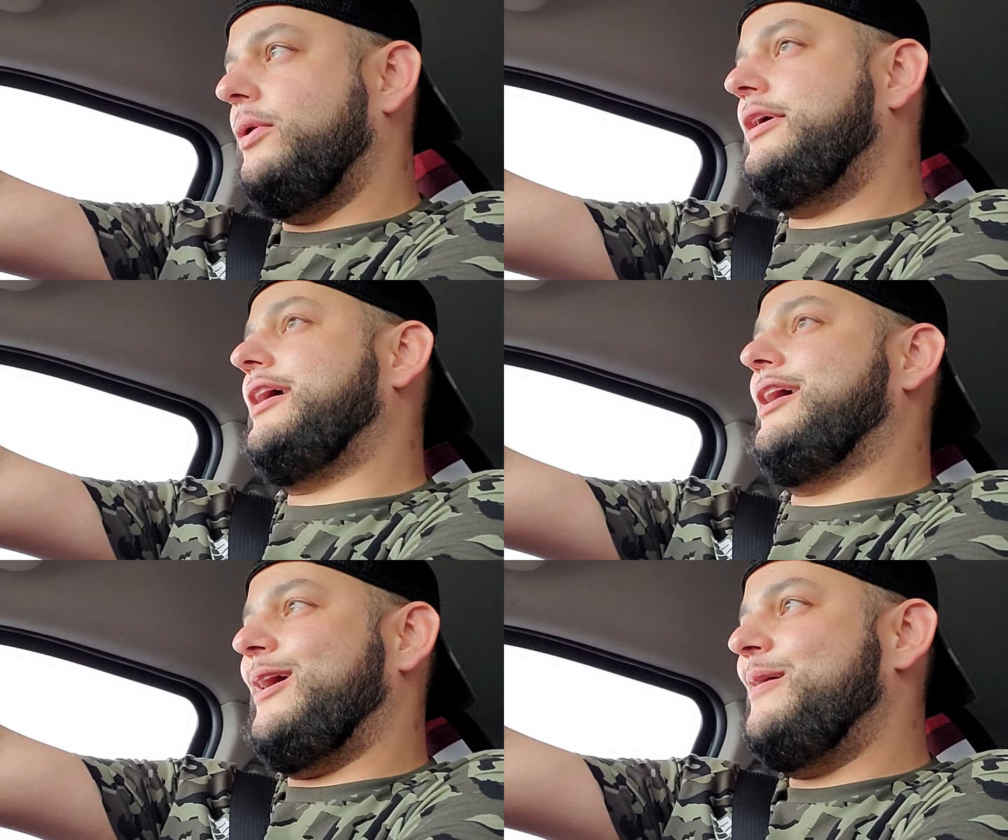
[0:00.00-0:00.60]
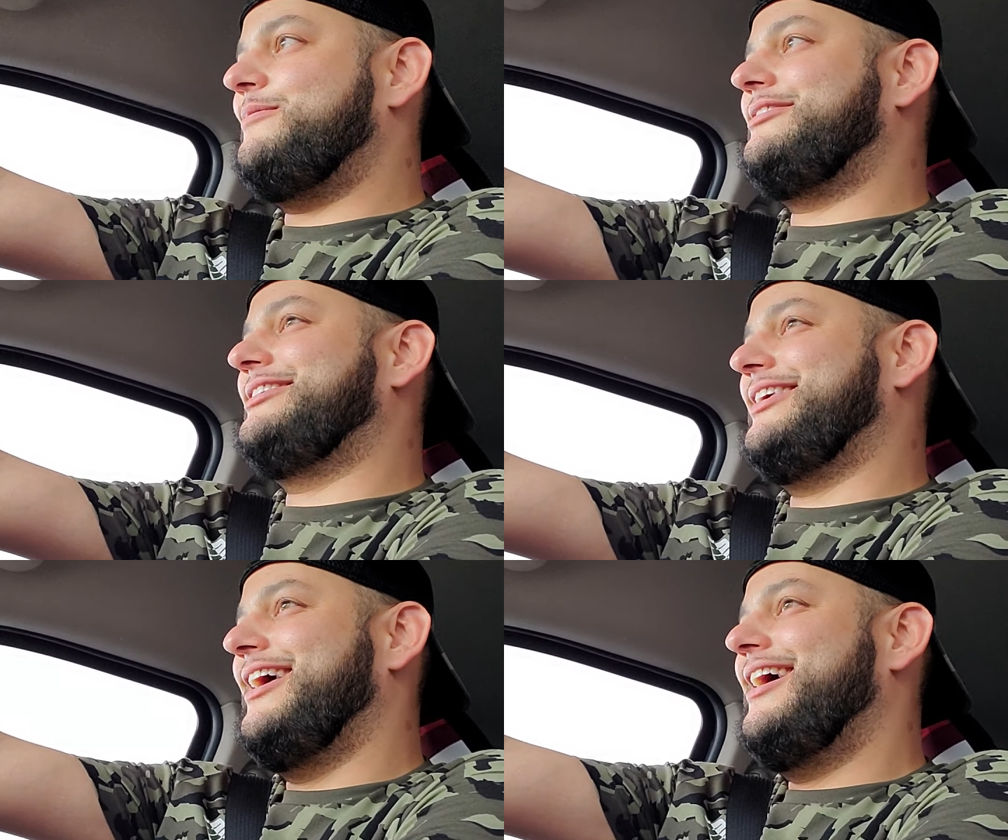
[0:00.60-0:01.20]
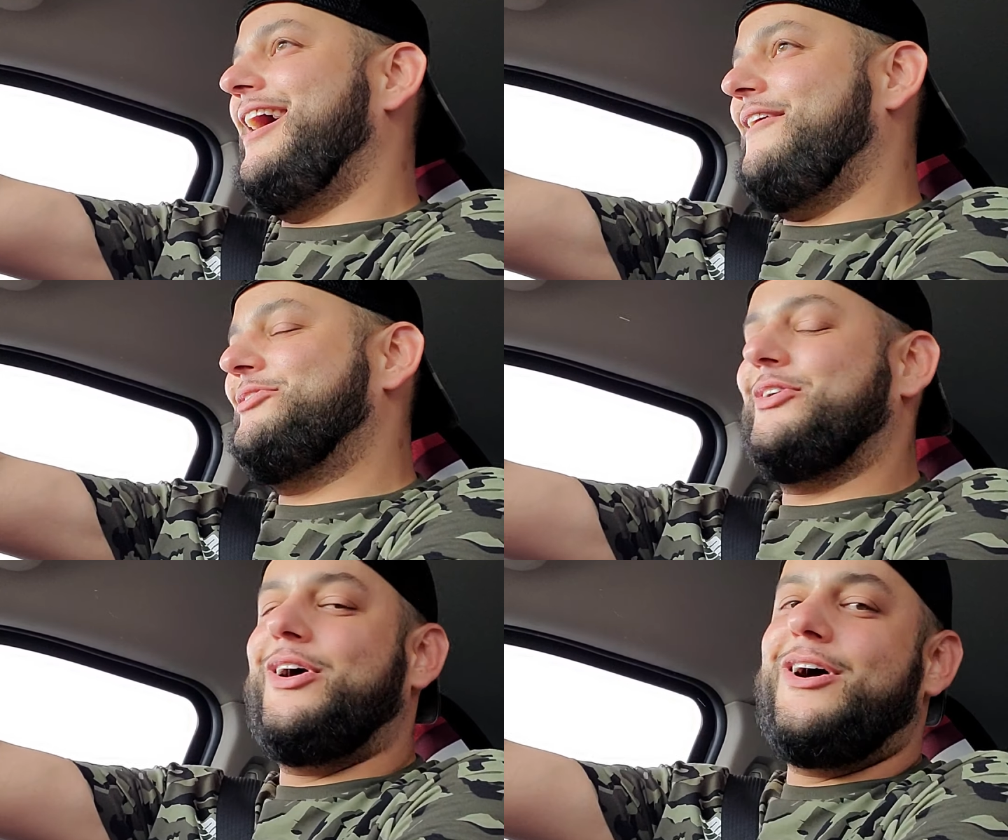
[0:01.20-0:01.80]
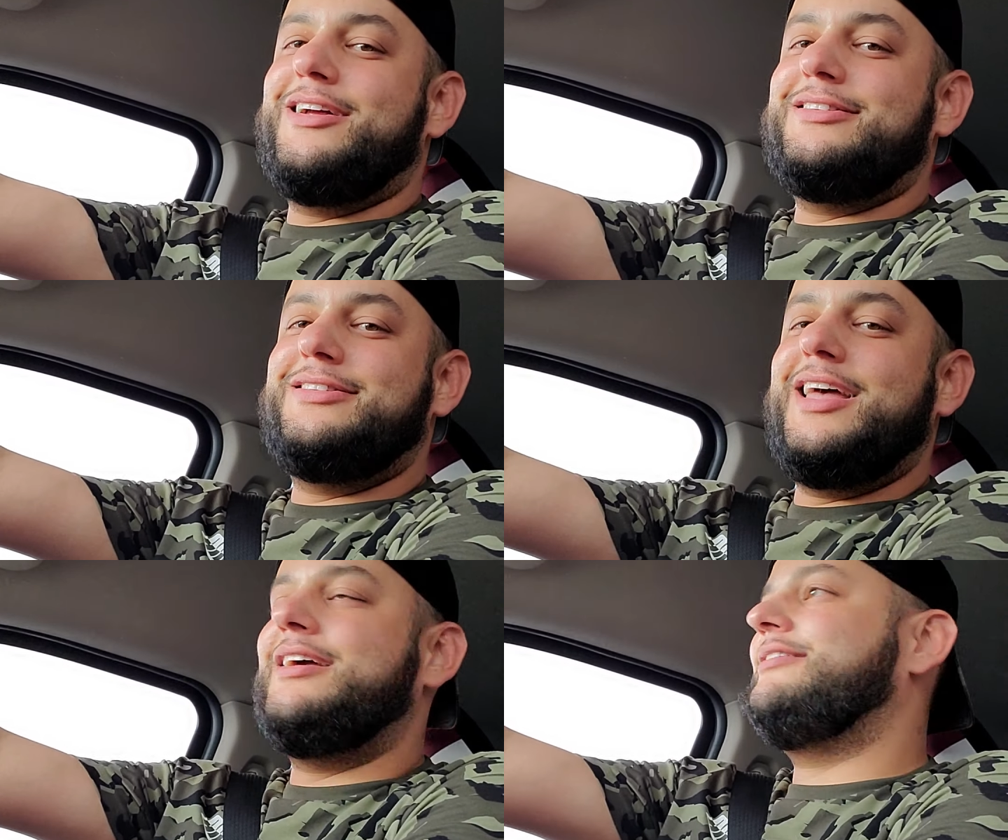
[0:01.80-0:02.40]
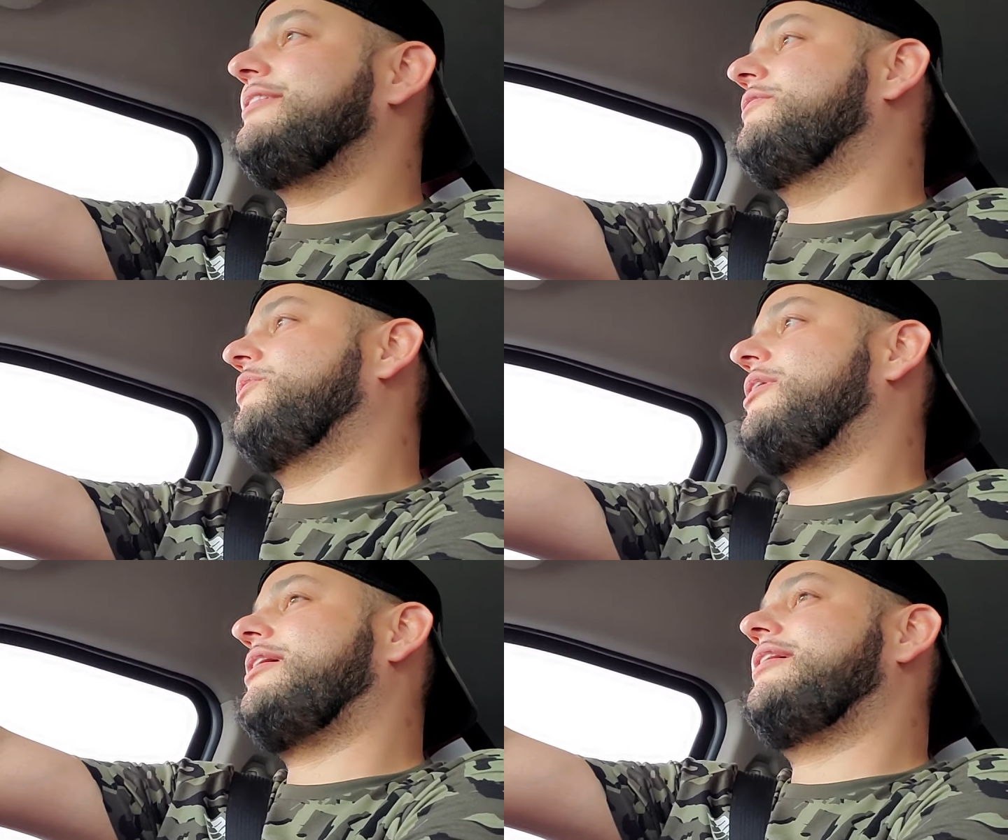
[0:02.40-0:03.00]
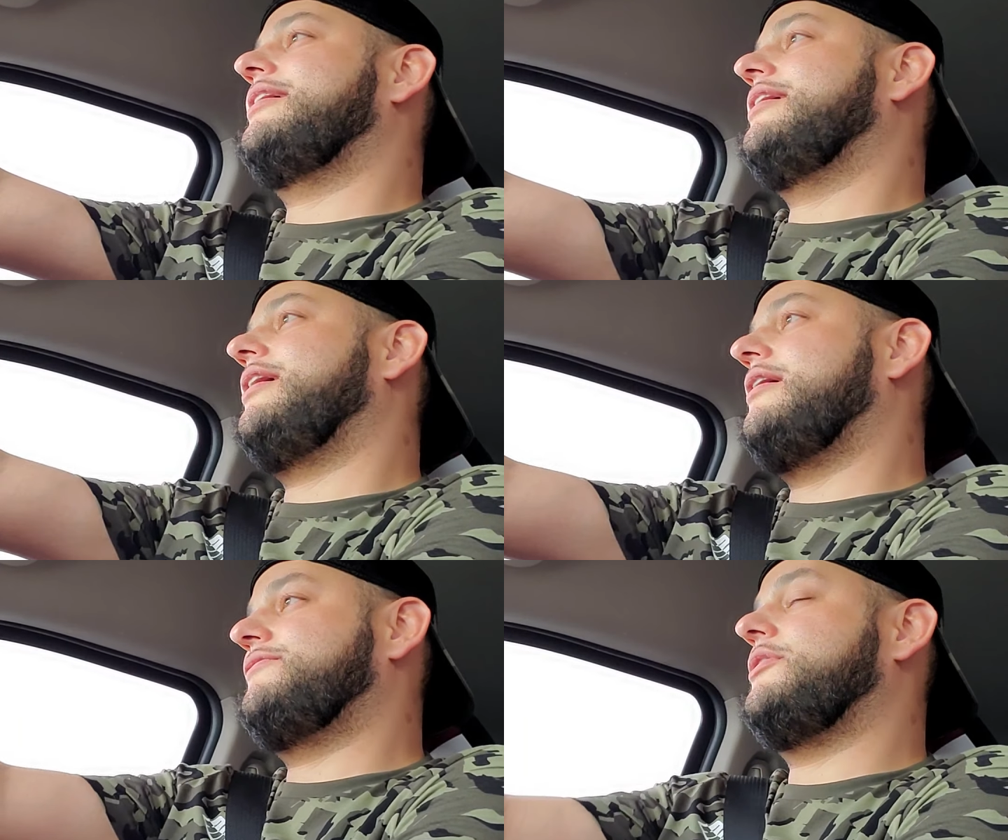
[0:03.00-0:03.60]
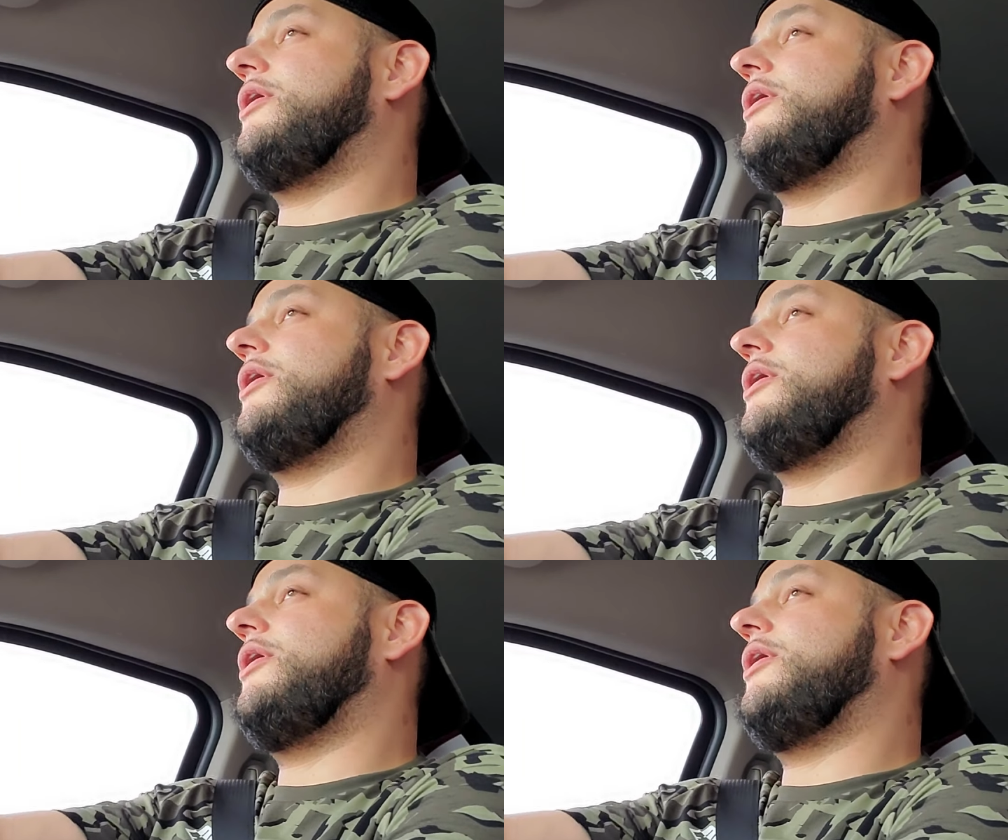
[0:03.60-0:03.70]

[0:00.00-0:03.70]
only comes after a hard days of work. After